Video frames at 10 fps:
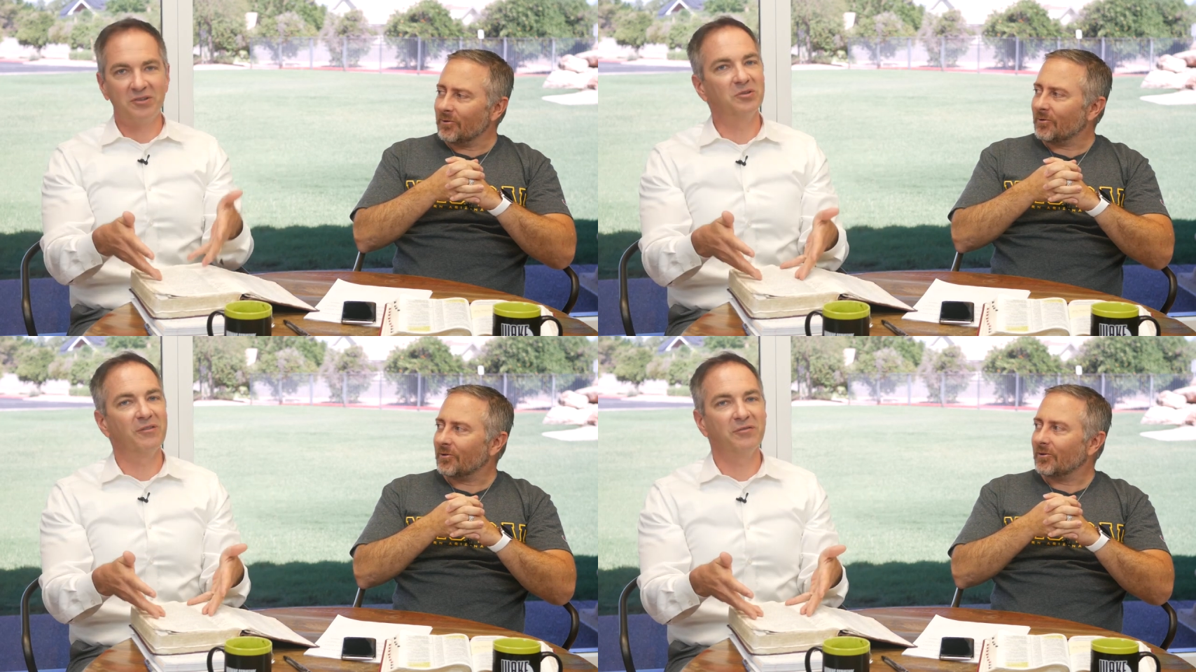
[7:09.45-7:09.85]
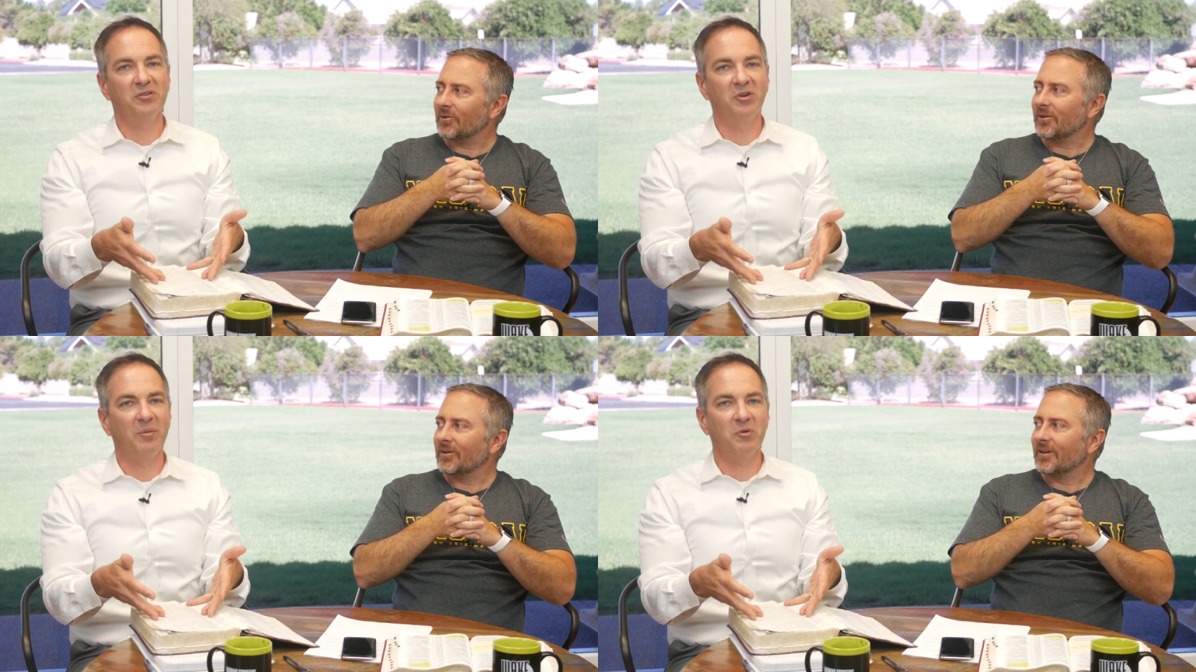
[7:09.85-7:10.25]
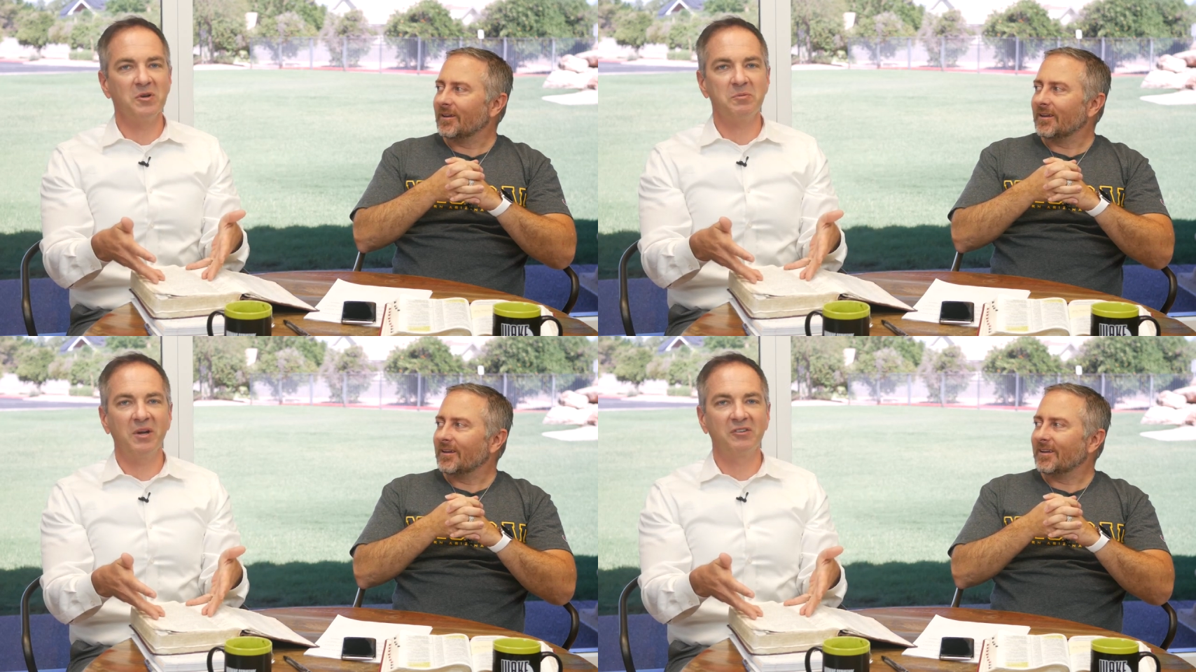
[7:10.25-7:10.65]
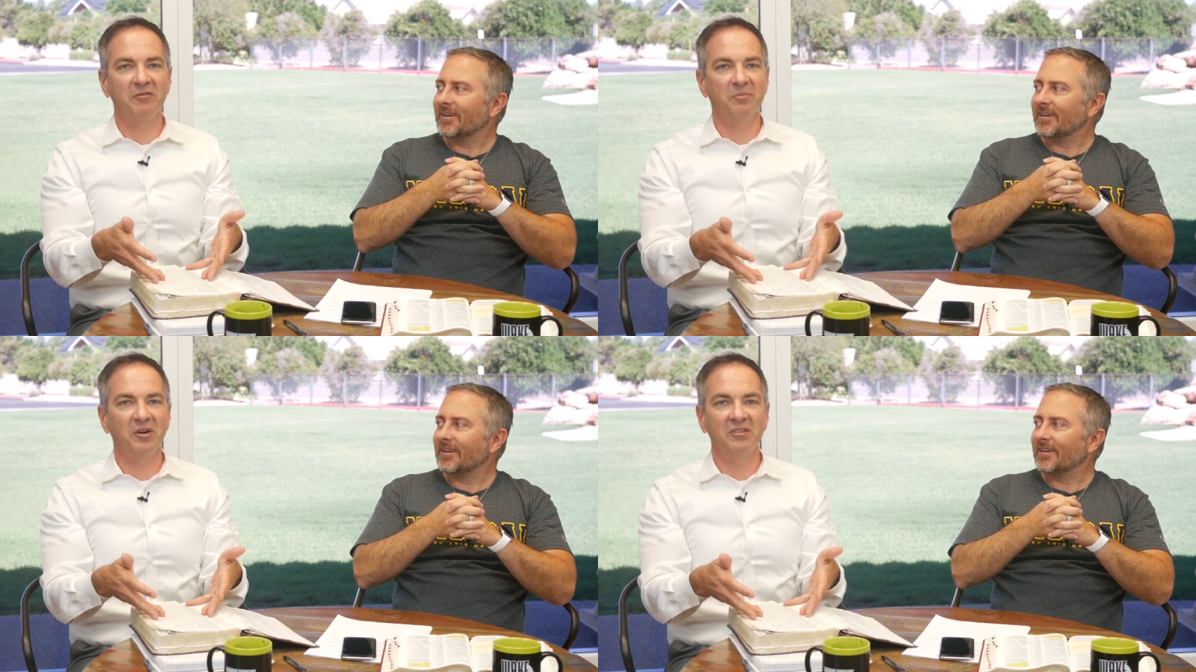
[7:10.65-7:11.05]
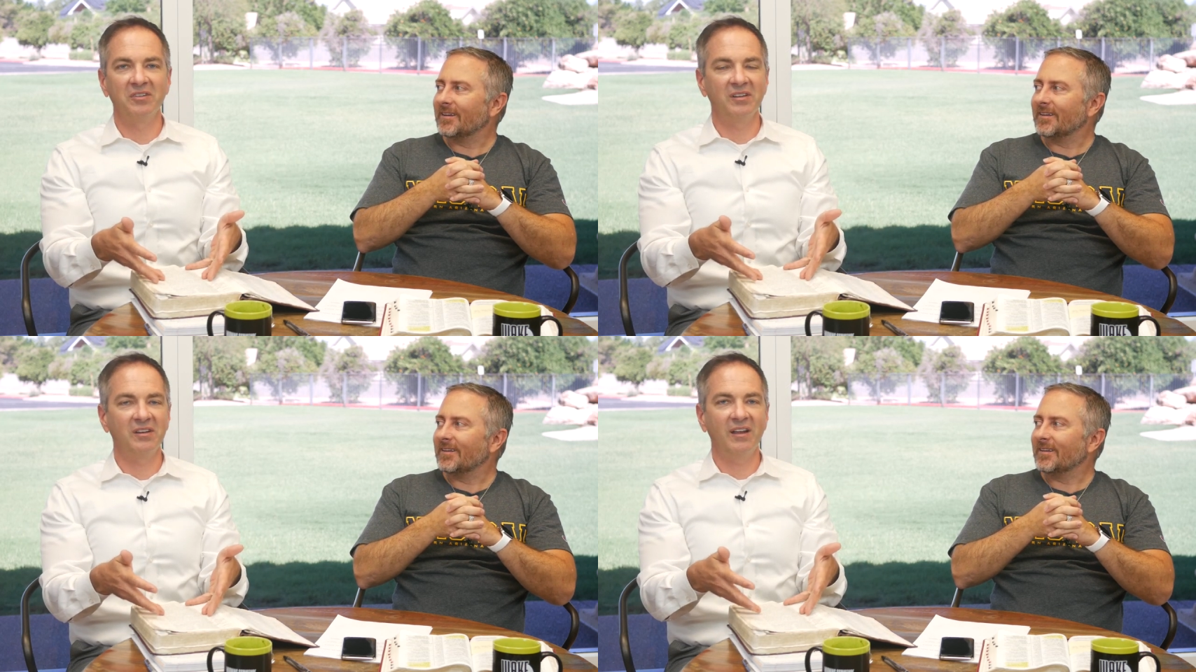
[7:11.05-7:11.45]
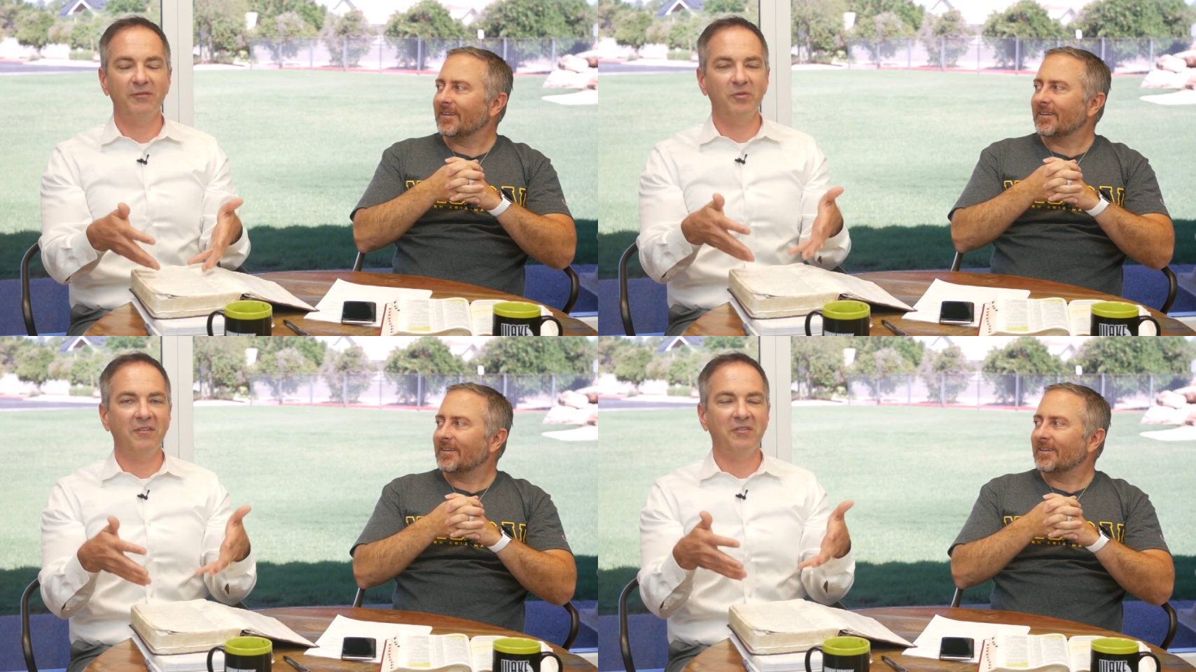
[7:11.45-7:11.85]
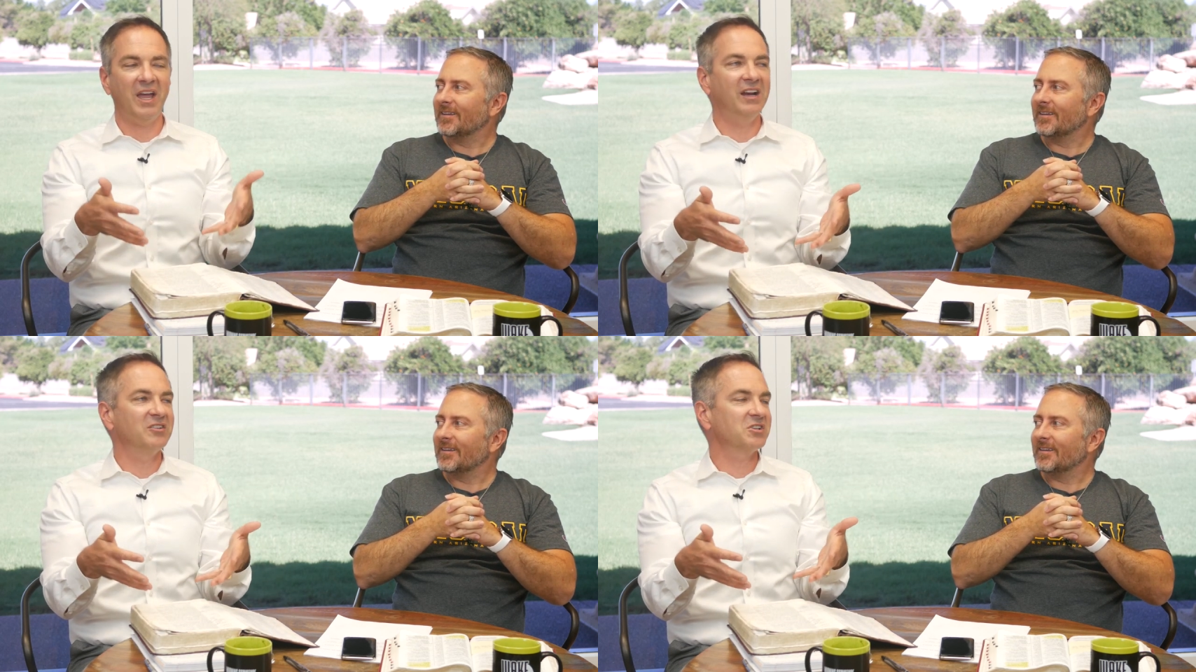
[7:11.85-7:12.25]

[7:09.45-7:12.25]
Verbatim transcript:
Speaker 1: I'll do it for you. I'm no respecter of persons. And, and if, if, Cain had